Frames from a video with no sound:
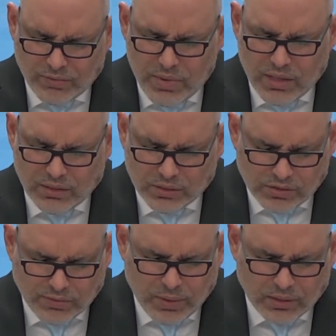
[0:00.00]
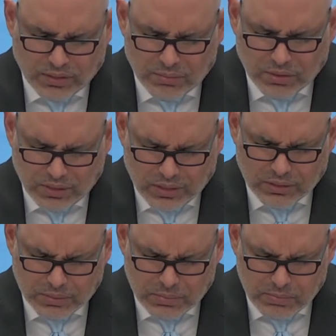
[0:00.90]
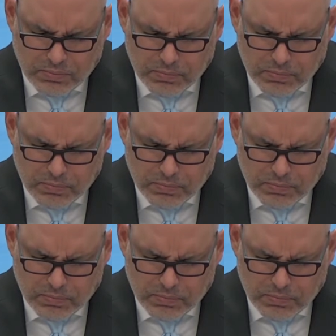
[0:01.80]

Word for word: out of millions of possibilities.